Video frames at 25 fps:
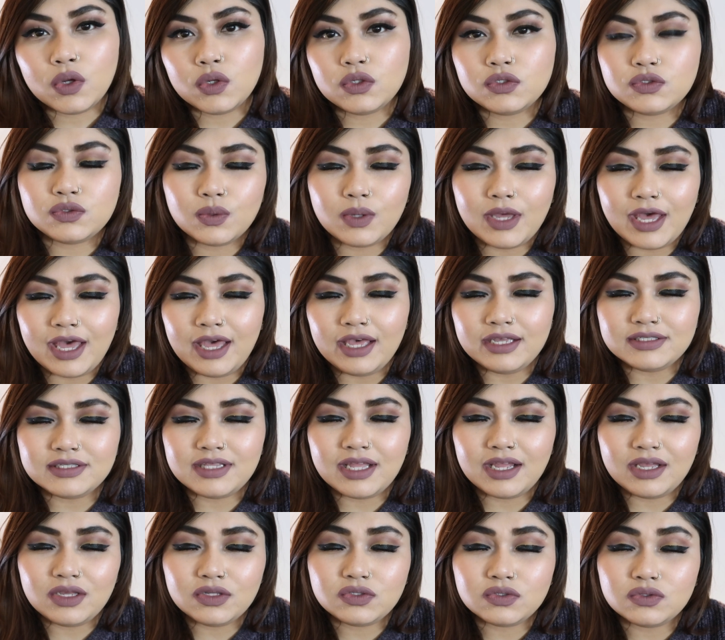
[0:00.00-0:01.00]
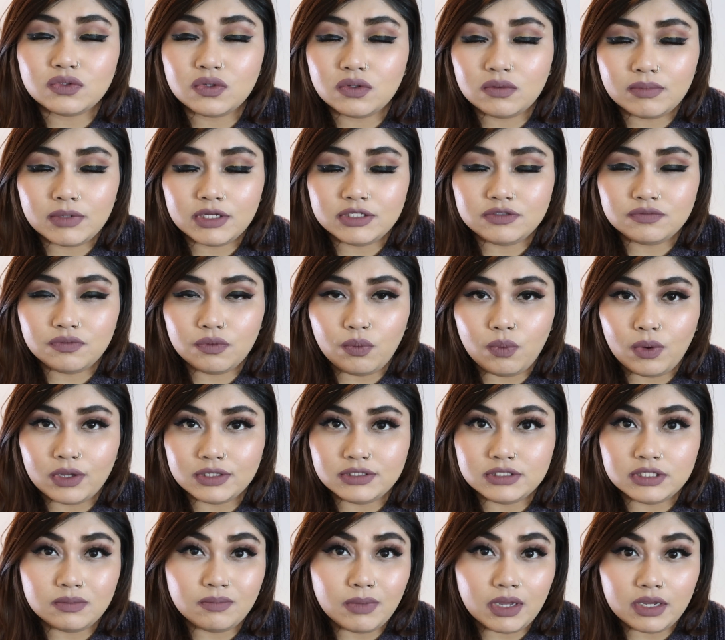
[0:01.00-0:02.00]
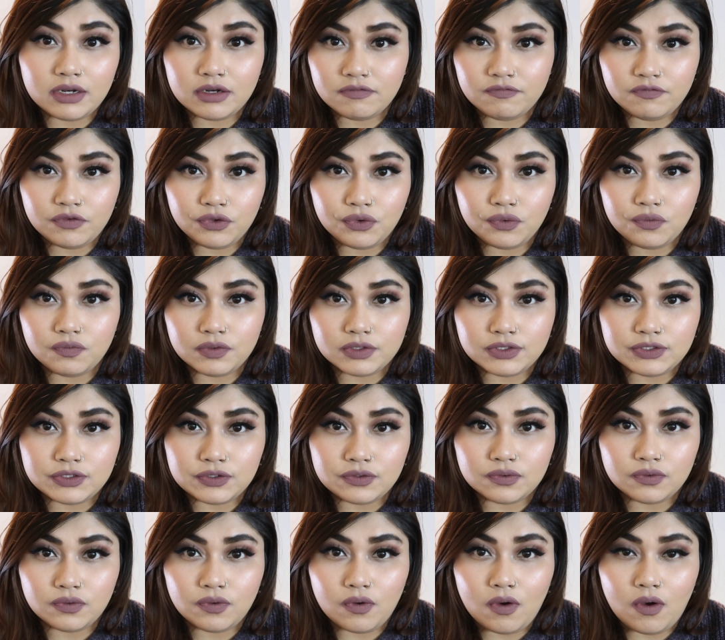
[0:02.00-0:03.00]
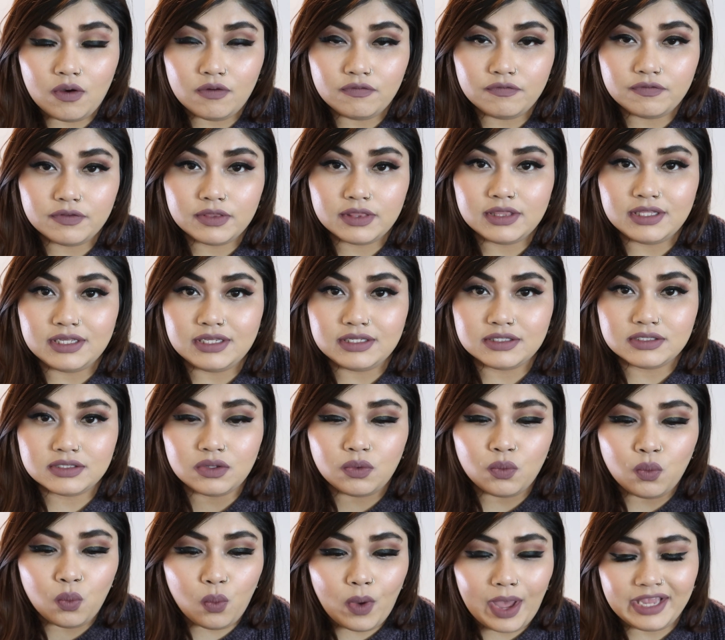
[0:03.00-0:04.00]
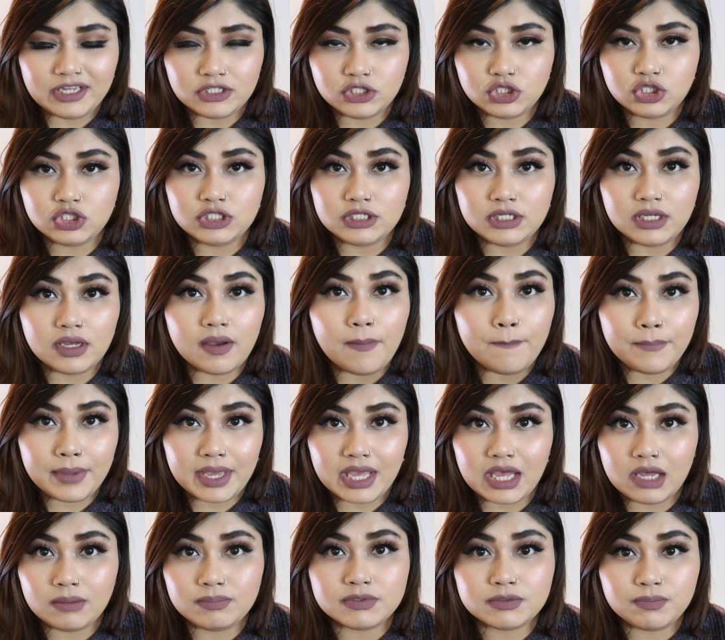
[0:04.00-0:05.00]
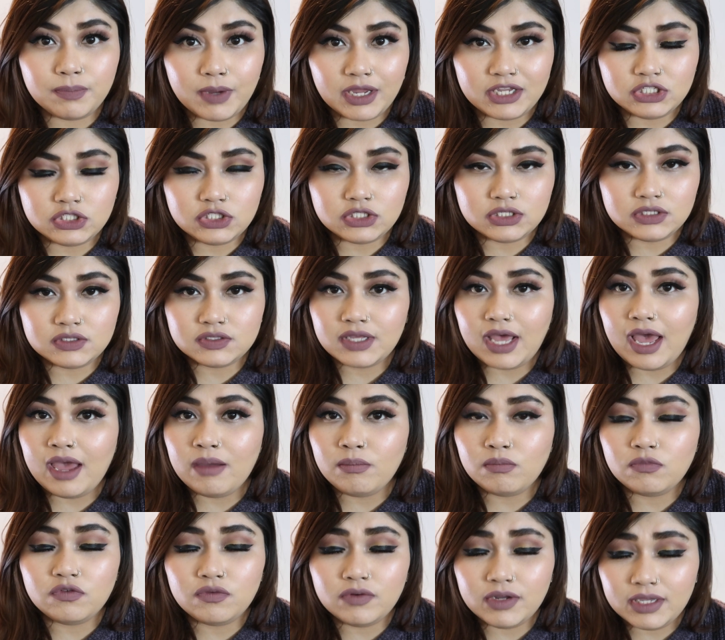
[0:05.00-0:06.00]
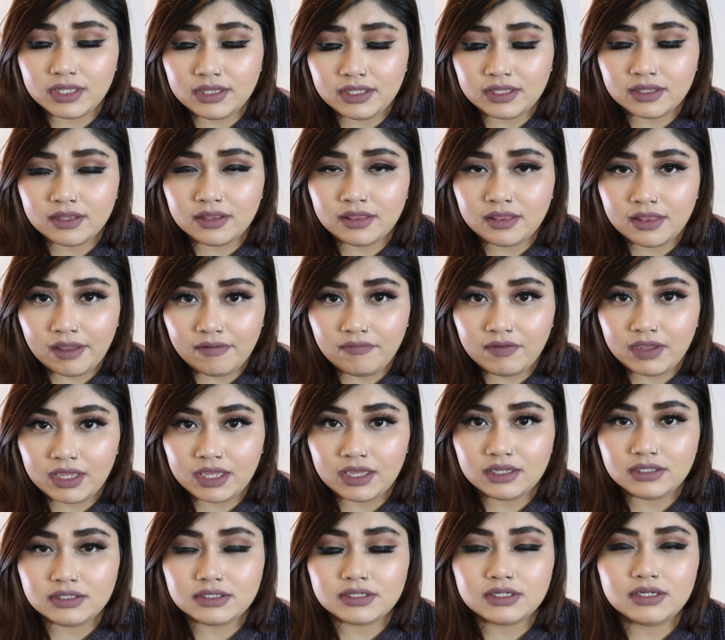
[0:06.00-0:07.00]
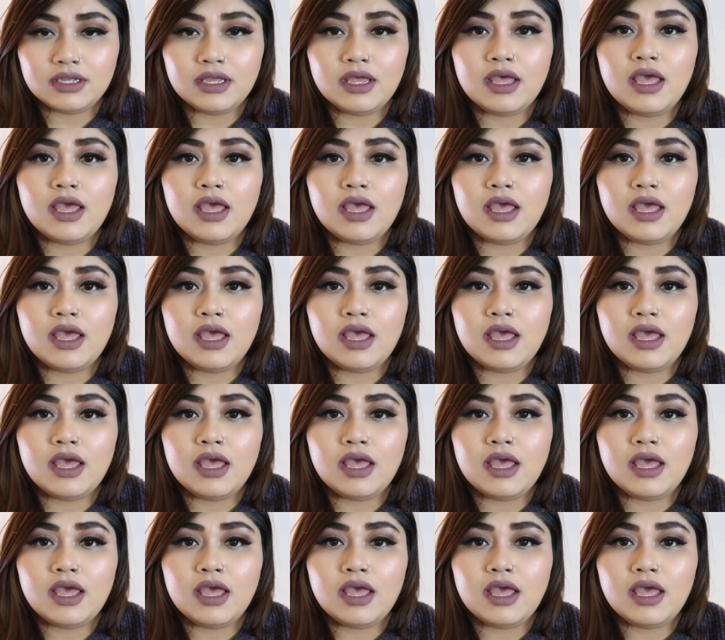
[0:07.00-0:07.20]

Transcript: So guys, thank you so much for watching my review video of these Wiseshe makeup sponges. I'm really loving it.